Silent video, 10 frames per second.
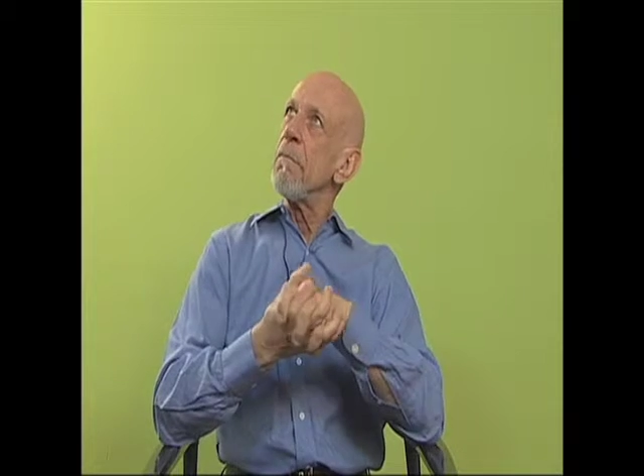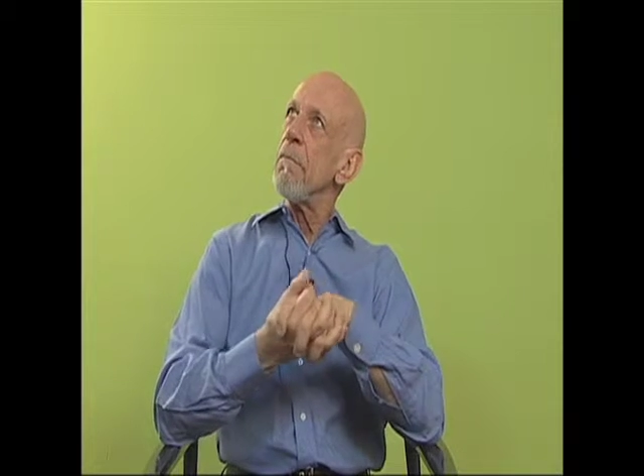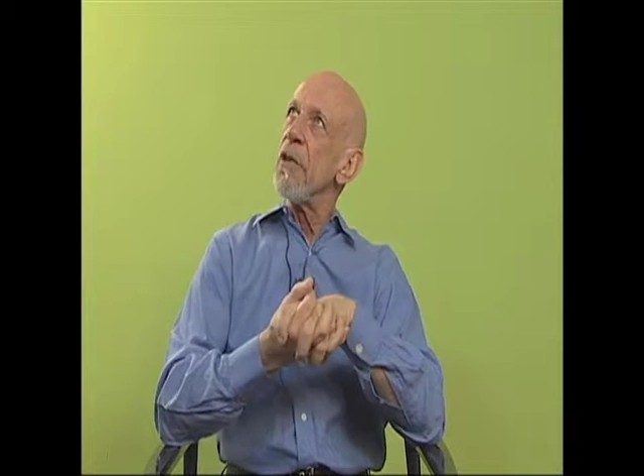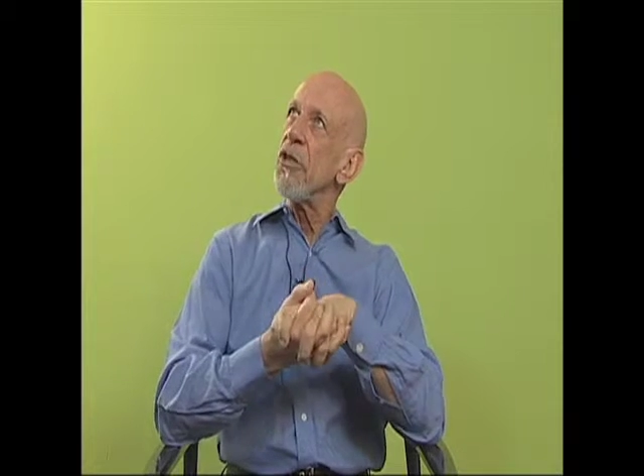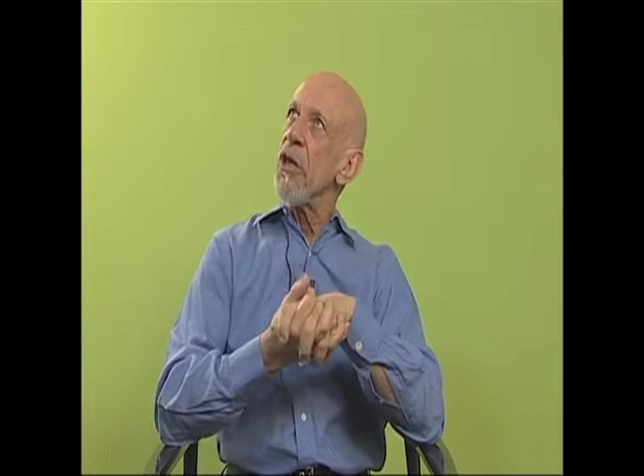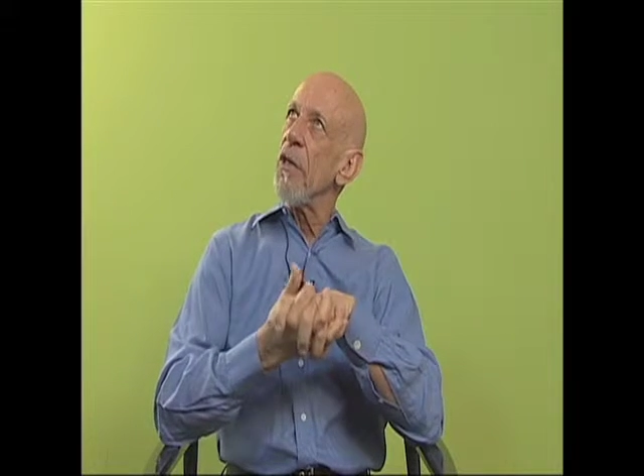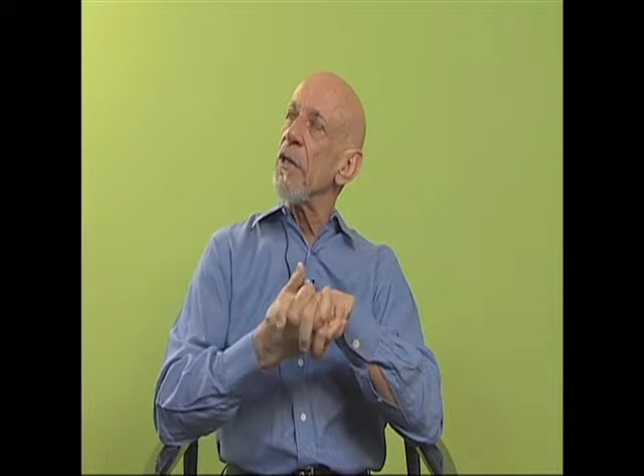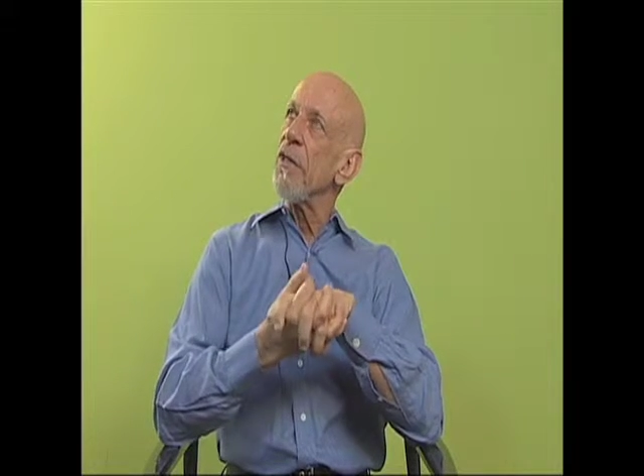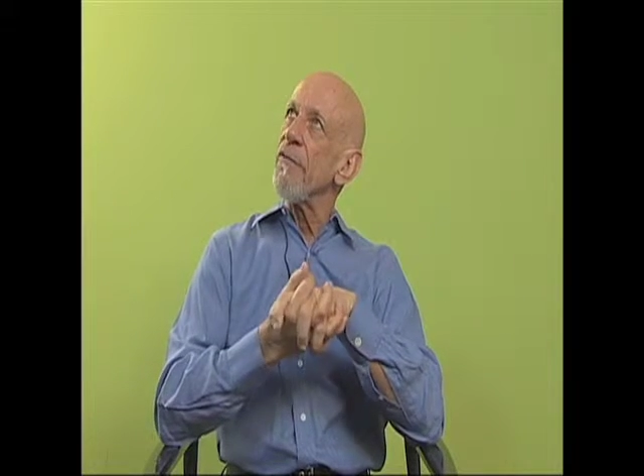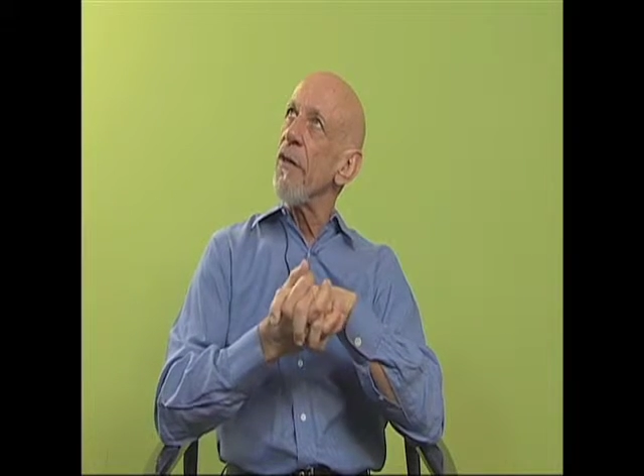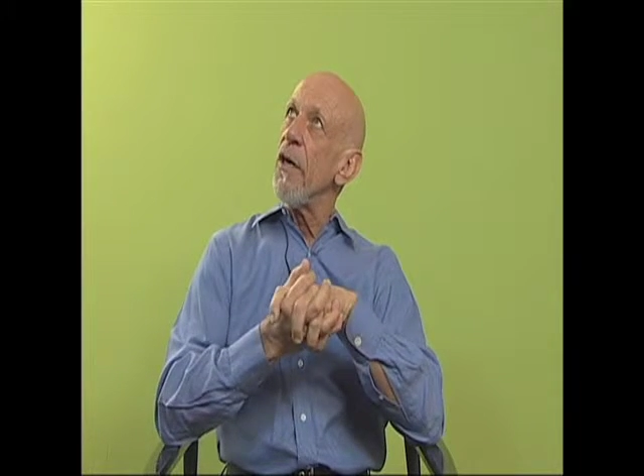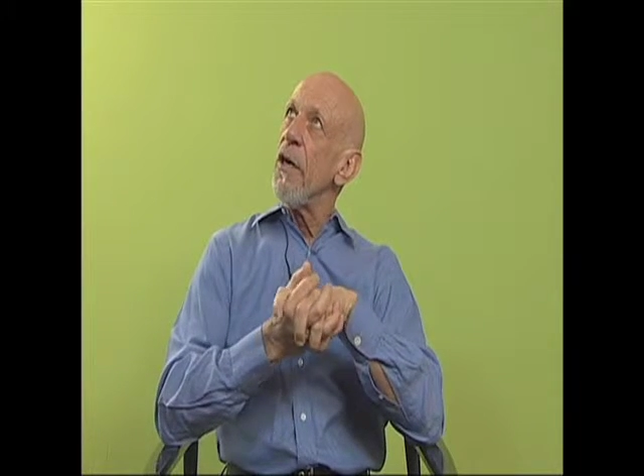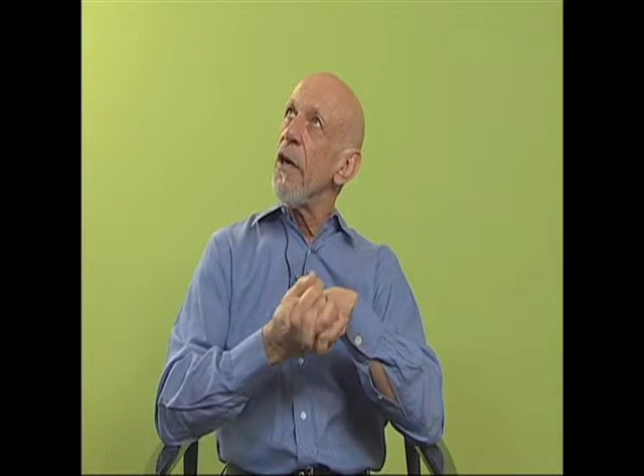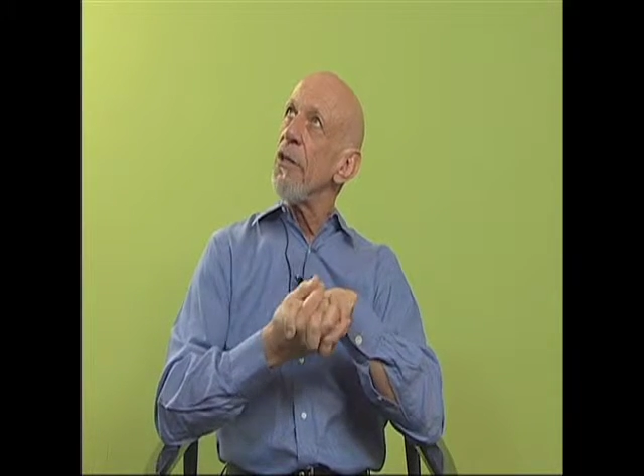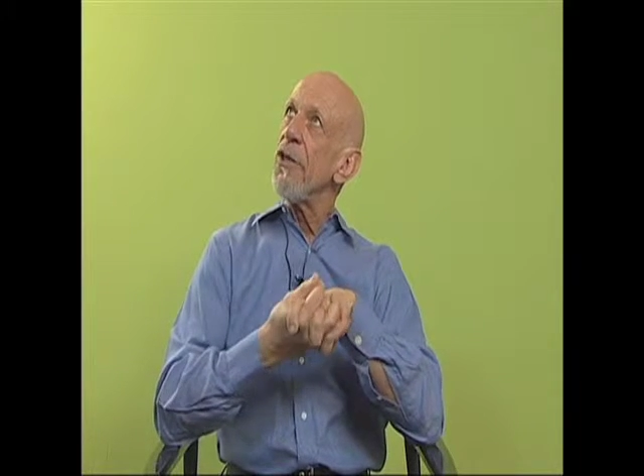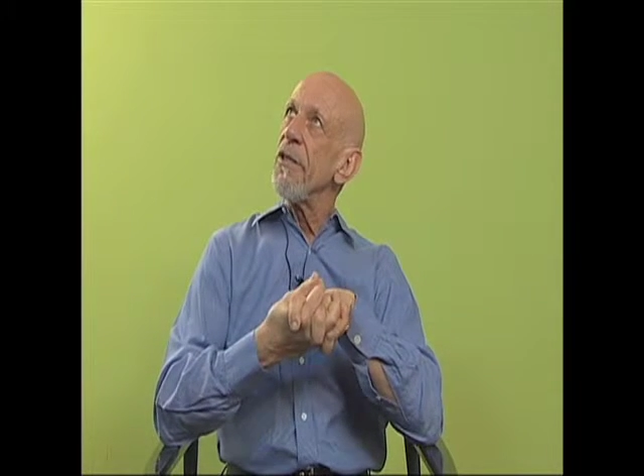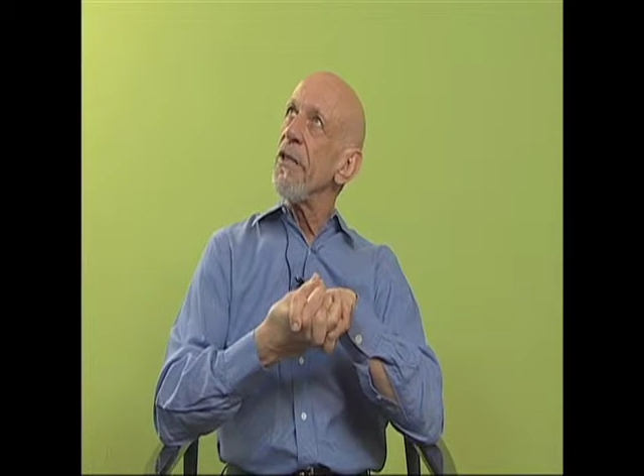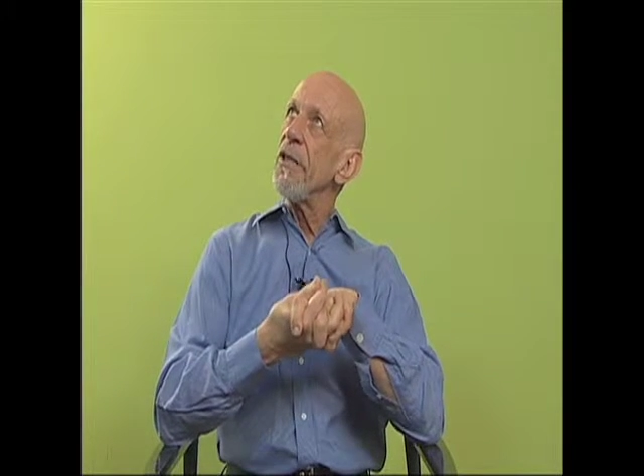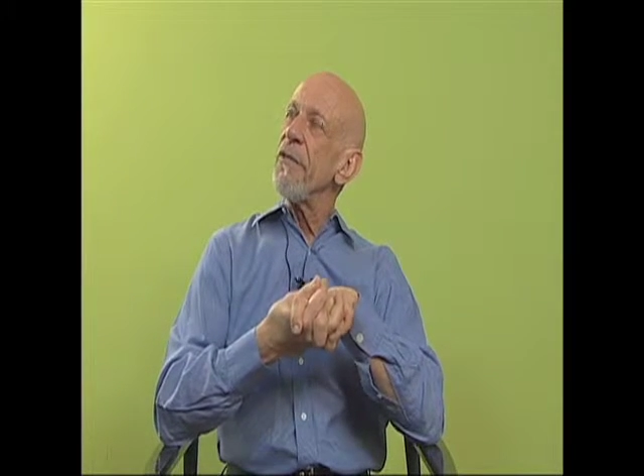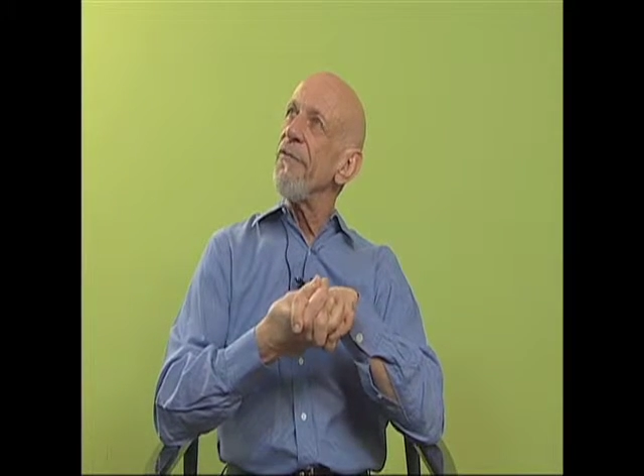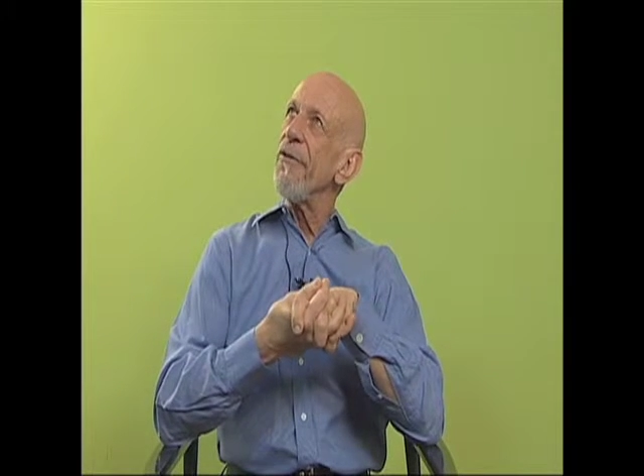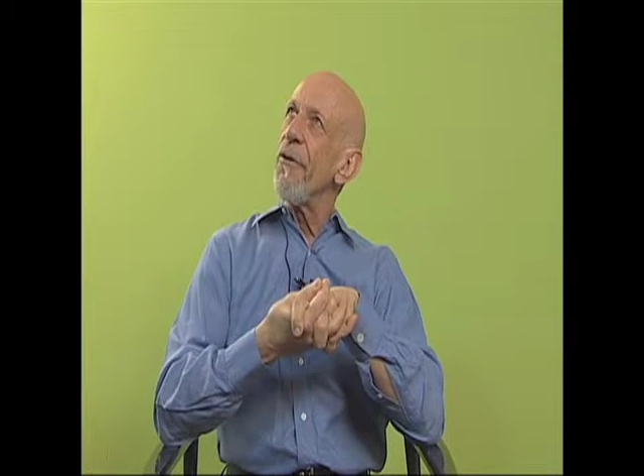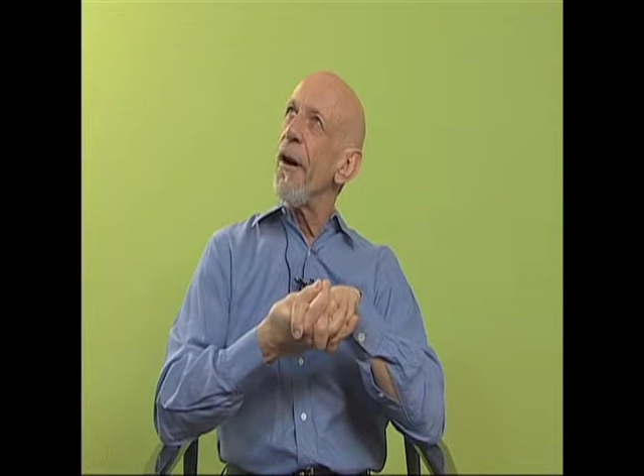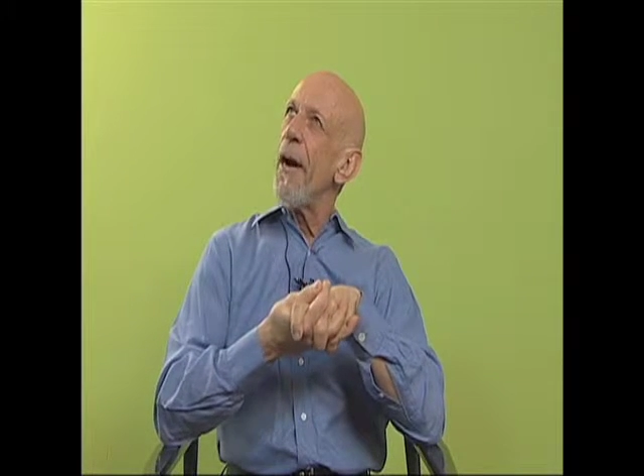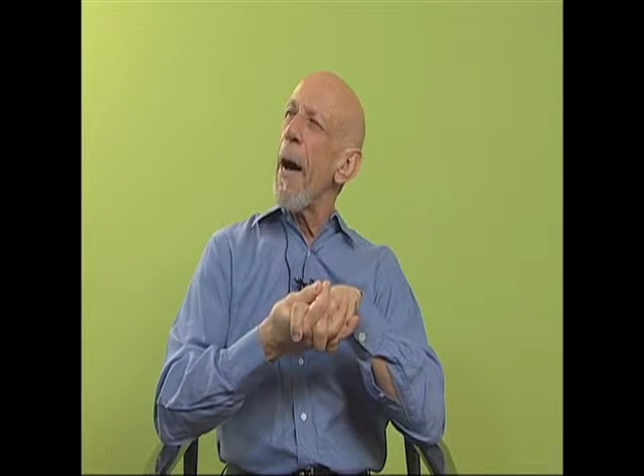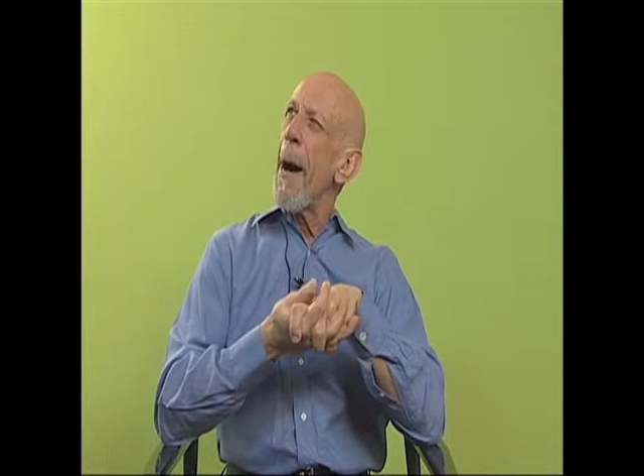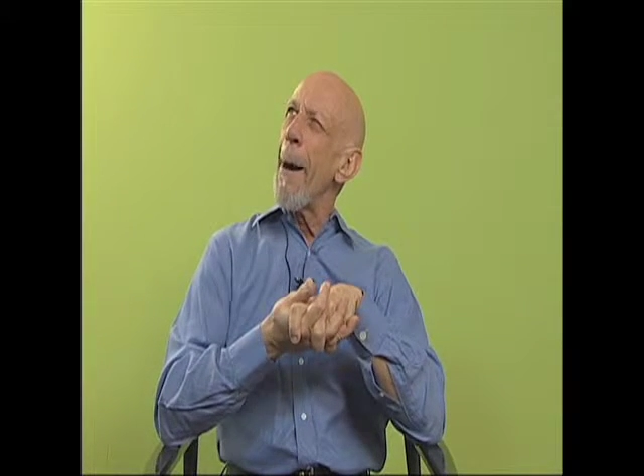what she auditioned for? She auditioned for,